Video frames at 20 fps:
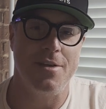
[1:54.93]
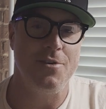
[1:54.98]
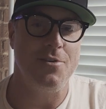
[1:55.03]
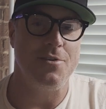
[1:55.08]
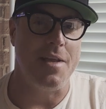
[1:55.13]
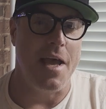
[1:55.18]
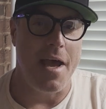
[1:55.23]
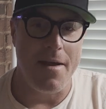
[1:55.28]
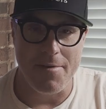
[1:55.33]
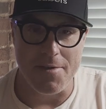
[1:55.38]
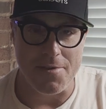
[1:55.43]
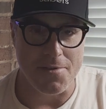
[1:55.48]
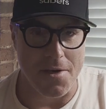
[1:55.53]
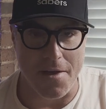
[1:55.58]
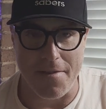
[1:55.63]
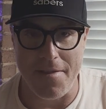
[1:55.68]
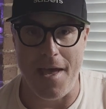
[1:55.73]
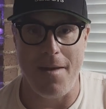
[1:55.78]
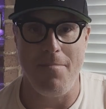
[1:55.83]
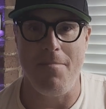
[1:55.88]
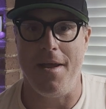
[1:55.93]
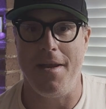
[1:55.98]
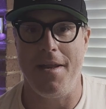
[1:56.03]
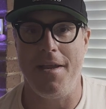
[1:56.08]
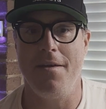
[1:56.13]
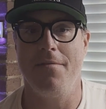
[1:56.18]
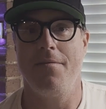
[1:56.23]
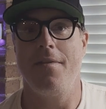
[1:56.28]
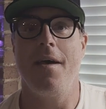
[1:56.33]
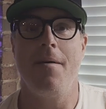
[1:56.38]
I just haven't done that
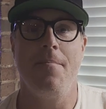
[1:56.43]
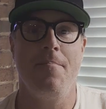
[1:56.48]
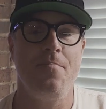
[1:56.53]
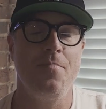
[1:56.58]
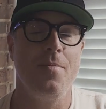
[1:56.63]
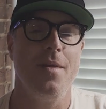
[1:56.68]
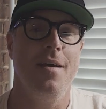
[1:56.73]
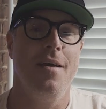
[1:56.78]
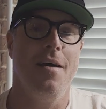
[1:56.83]
many of them.